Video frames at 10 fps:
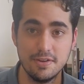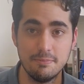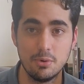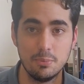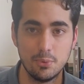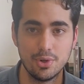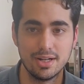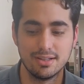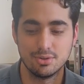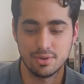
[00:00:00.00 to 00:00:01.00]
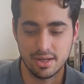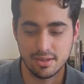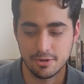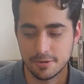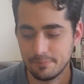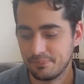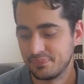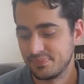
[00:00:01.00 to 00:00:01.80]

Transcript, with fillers: people putting it together